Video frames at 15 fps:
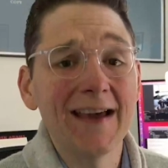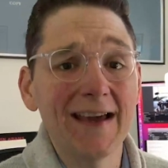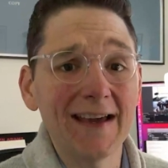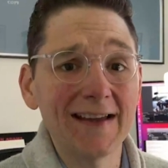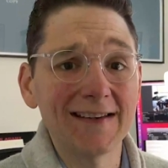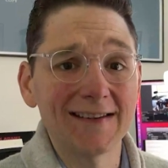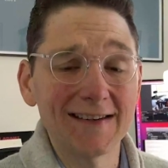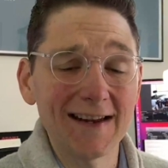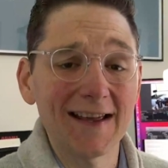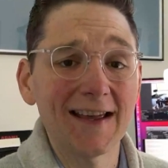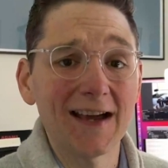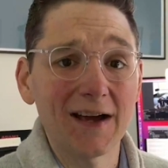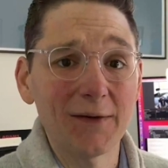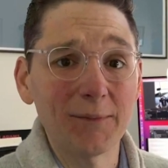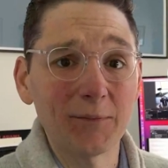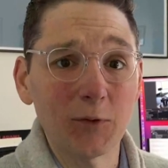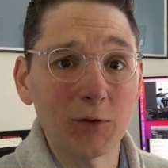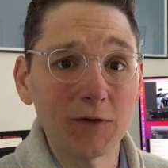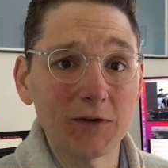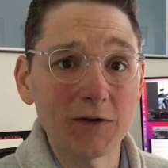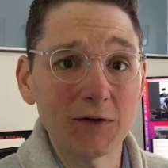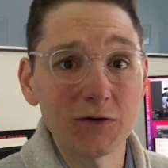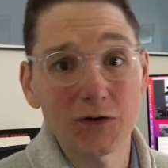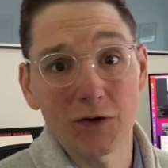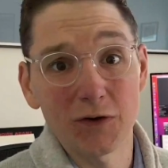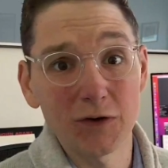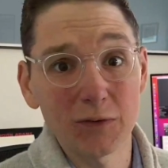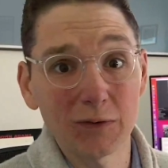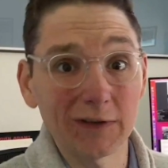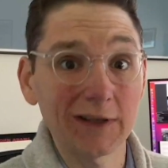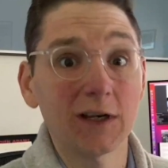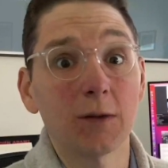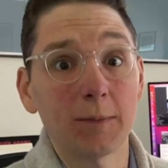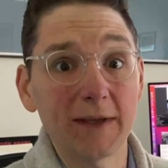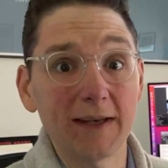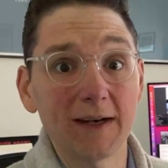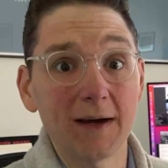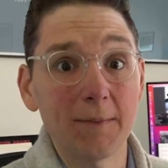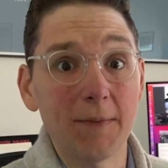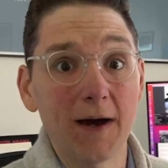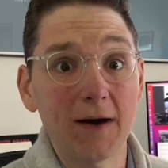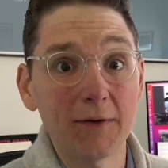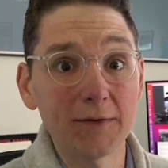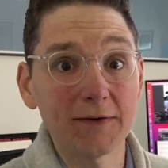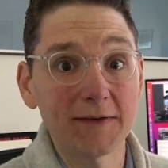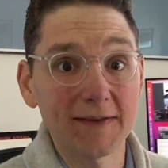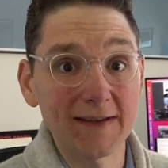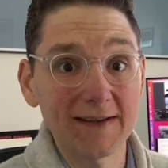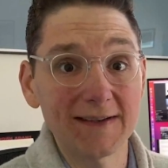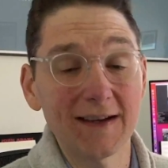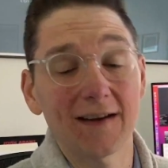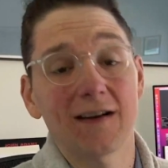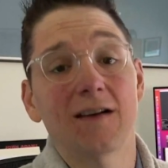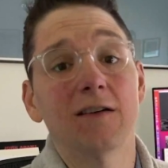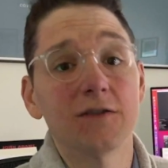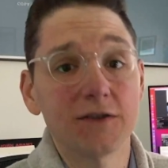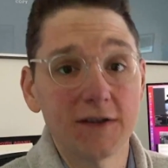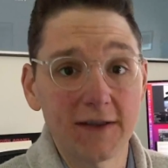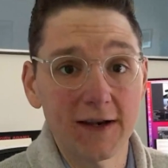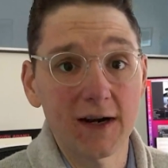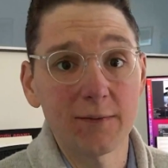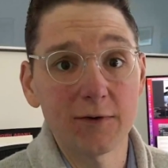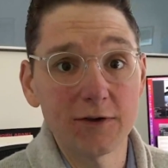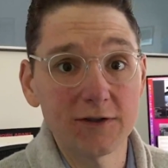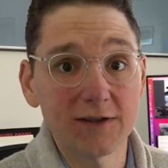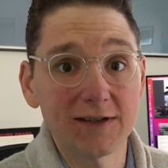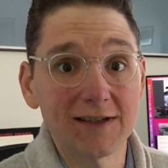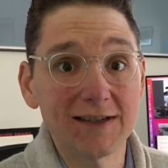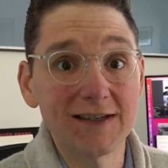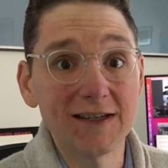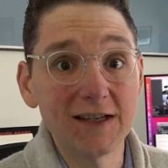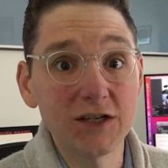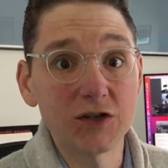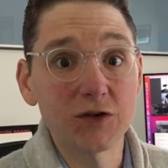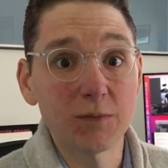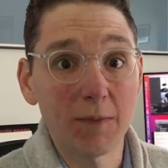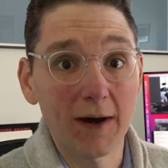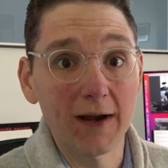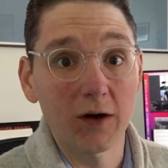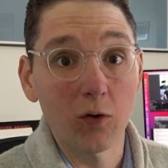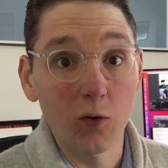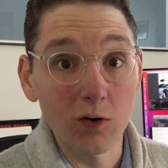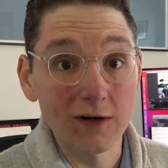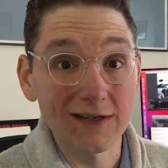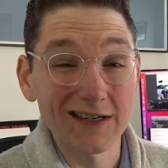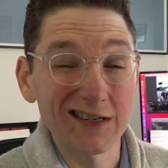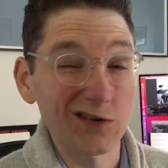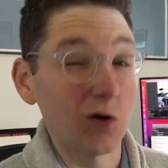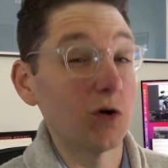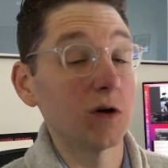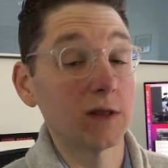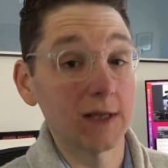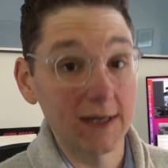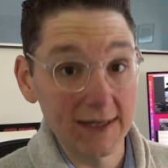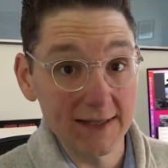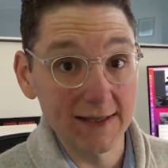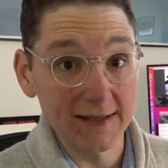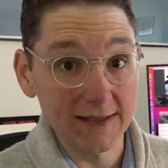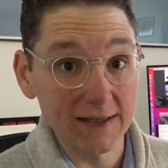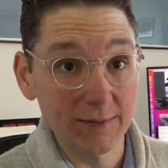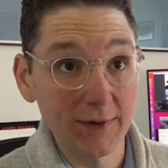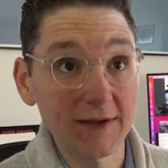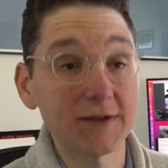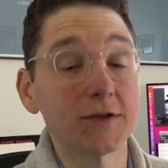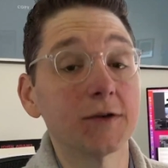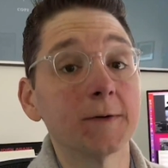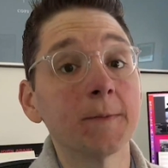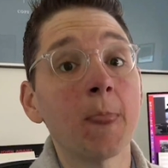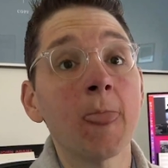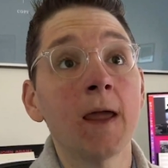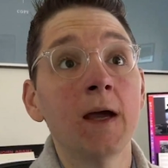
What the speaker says: And today I'm going to show you a little bit about the technology that I'm using to teach my courses online this semester.